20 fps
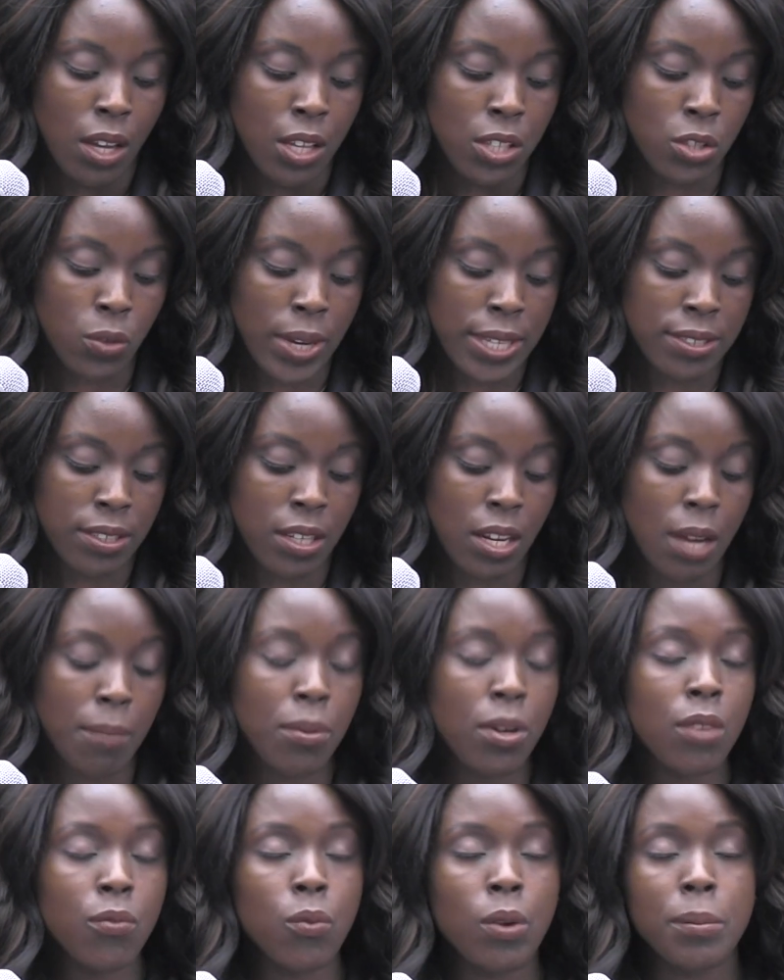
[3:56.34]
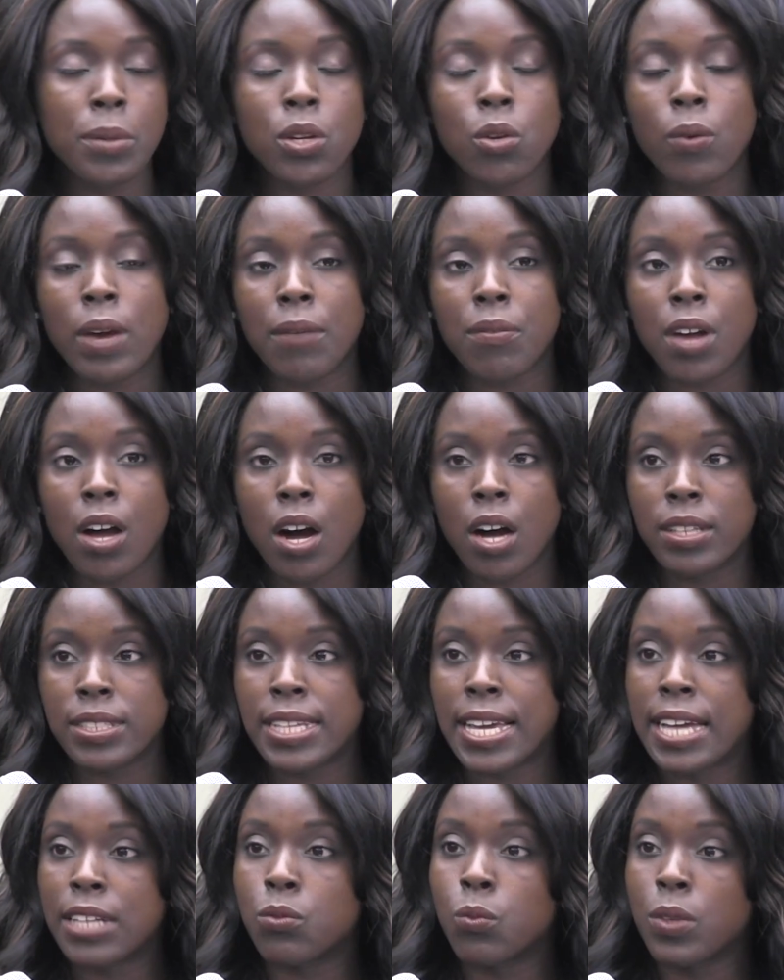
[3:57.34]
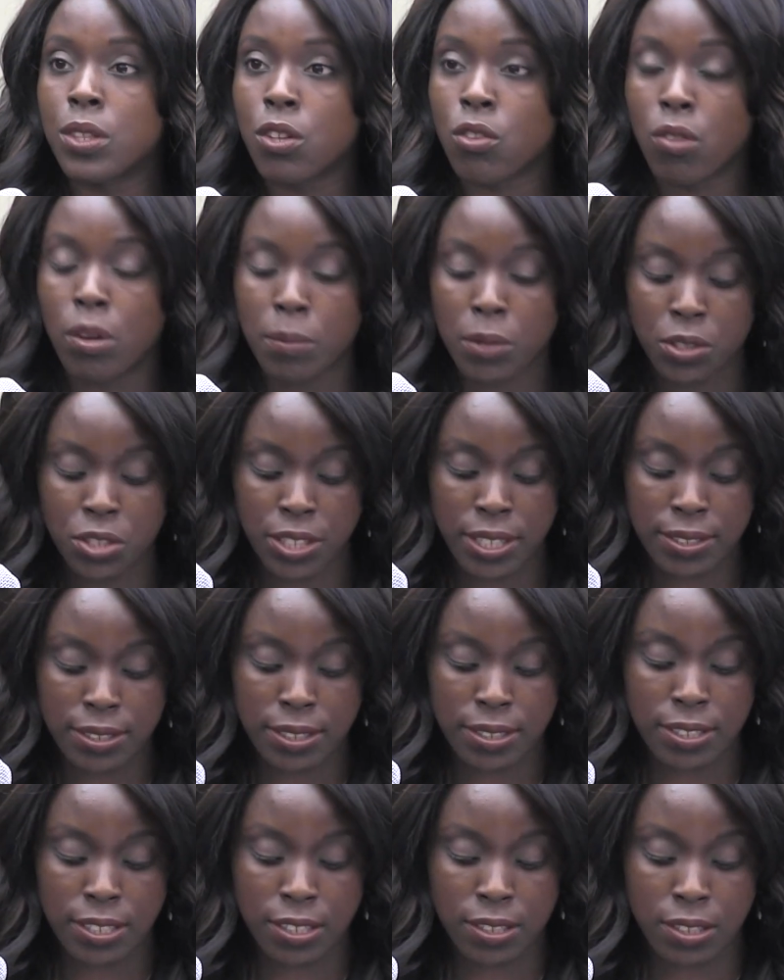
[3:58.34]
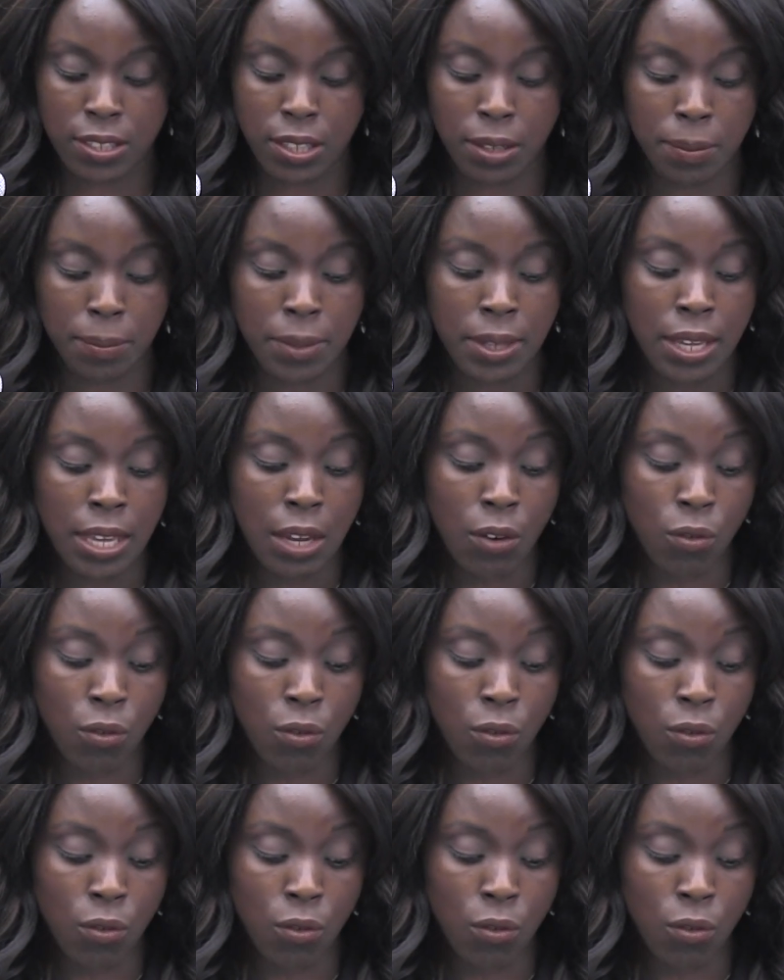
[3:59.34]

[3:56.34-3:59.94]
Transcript: So as the number of women who have contact with the criminal justice system